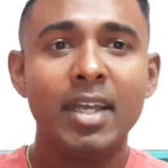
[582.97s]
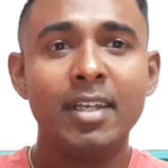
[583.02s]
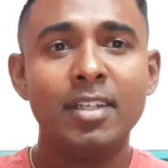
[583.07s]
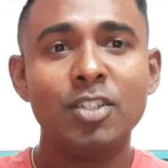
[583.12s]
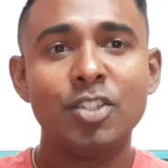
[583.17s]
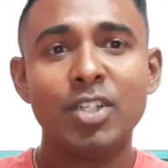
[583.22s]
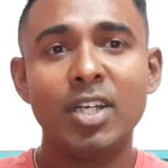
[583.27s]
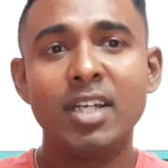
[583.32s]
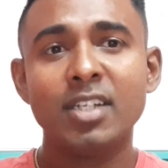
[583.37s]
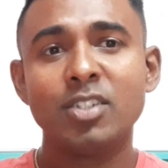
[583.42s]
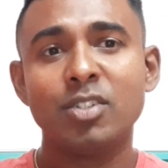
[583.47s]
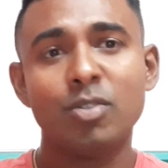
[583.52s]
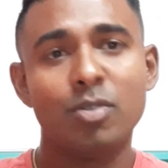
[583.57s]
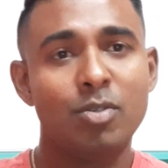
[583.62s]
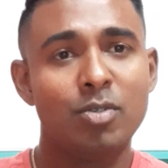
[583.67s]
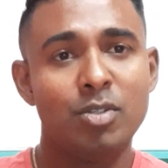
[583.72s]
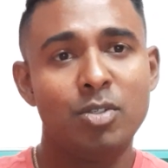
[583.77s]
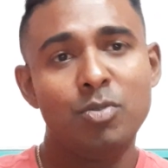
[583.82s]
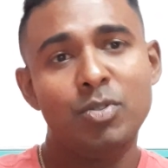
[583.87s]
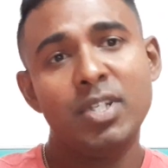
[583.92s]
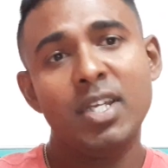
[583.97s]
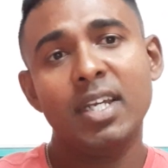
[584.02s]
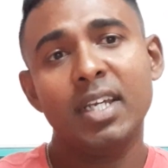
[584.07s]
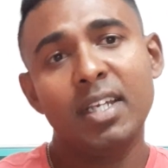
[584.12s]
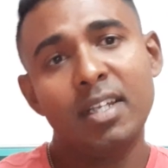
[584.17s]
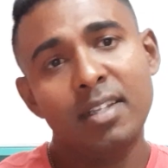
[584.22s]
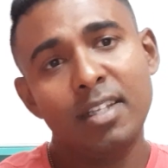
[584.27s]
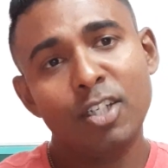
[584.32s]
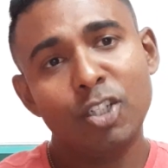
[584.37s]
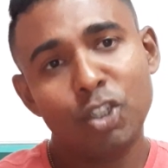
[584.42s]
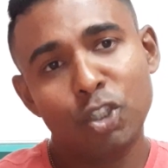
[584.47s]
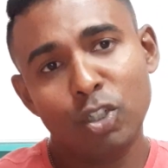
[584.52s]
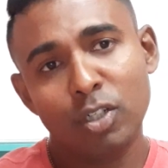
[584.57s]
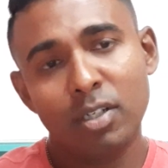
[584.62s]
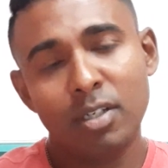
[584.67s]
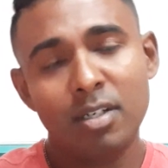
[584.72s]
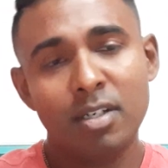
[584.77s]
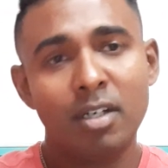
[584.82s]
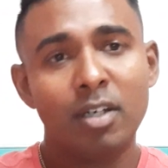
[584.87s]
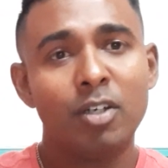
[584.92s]
ingest or you take in the
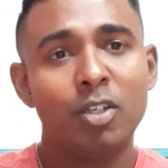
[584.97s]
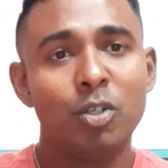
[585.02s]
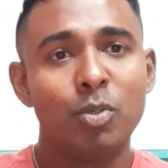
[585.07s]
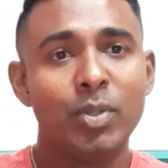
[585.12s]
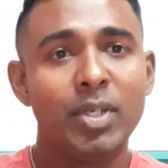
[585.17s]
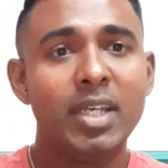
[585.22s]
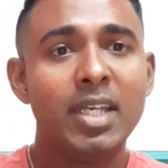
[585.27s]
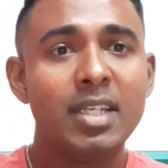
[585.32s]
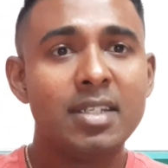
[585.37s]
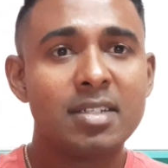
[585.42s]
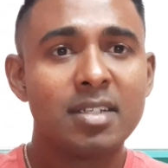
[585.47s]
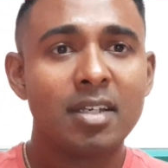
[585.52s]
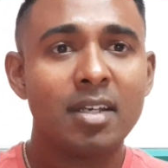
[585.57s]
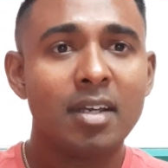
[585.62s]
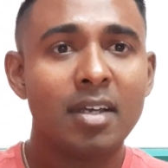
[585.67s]
sugar, you eat